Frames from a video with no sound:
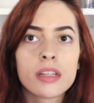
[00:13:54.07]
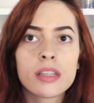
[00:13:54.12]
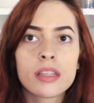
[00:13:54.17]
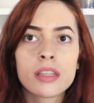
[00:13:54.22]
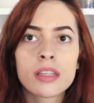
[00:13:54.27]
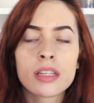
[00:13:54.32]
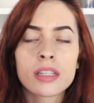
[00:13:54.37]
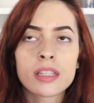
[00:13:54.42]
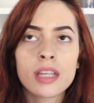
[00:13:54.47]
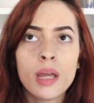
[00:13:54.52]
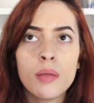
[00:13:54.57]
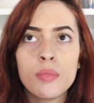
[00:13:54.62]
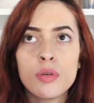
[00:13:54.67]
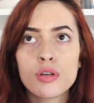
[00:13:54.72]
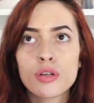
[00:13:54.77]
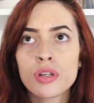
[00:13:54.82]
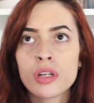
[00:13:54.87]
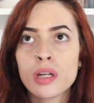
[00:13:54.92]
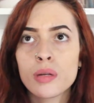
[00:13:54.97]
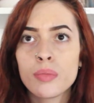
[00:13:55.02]
the same
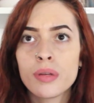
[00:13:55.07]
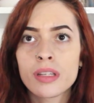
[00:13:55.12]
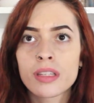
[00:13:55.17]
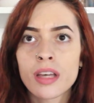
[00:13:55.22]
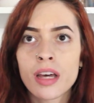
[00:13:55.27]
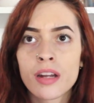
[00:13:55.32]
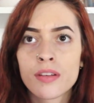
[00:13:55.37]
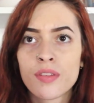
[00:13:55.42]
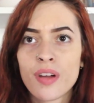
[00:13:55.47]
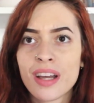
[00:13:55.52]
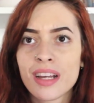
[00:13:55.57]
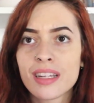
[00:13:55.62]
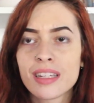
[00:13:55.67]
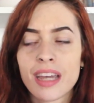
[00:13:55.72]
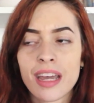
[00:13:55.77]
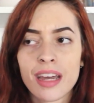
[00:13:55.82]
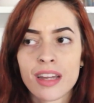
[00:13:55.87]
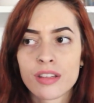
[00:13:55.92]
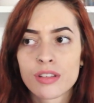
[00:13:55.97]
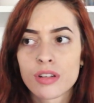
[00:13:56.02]
usually could be said of like
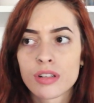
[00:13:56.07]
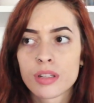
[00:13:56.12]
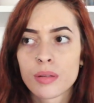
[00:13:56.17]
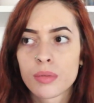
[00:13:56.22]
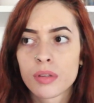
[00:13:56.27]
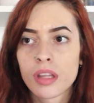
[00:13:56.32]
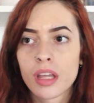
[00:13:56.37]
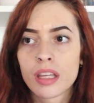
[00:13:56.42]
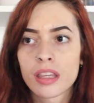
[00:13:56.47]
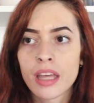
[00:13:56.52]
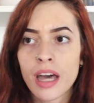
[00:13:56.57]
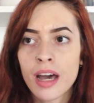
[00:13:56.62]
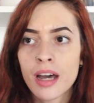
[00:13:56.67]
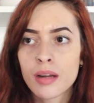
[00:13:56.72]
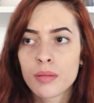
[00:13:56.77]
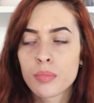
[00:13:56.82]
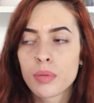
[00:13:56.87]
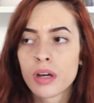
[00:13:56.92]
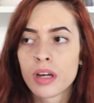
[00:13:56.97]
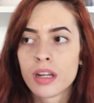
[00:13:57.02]
dance or something like
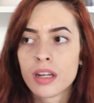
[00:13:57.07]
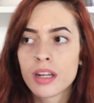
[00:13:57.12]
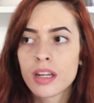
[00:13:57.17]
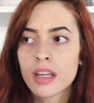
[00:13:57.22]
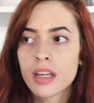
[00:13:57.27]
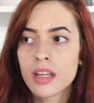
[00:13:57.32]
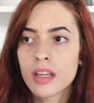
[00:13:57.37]
that, but